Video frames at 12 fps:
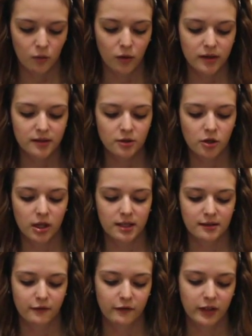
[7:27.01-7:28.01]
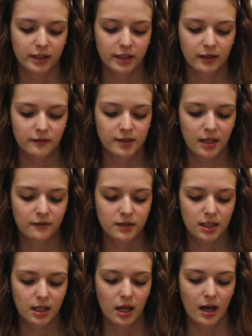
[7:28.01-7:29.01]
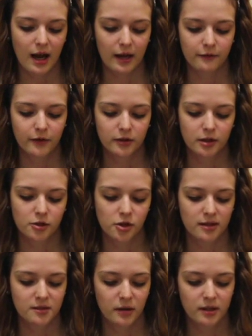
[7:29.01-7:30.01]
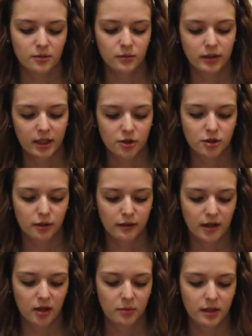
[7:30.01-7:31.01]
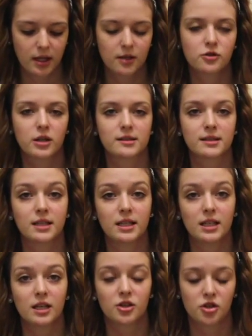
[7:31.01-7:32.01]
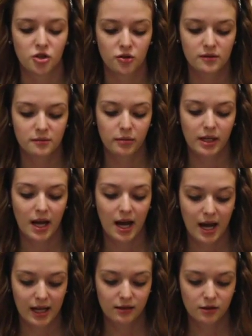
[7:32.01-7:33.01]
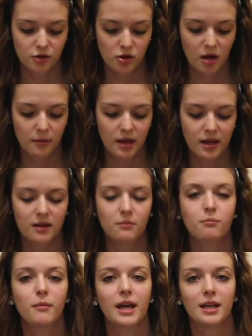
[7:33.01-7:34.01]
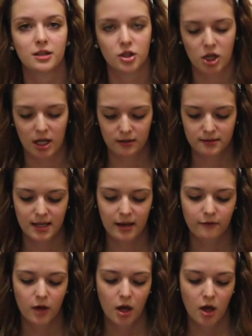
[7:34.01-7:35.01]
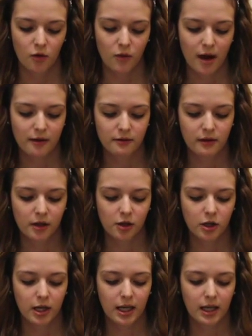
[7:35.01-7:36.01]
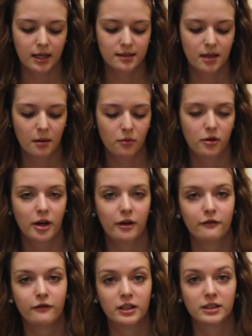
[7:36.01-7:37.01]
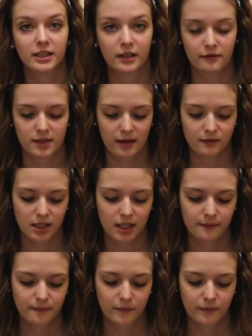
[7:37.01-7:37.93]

While this creates a feeling of safety, I felt that trust-based relational therapy addressed key issues behind the trauma and made the child safe, rather than creating a temporary feeling of safety.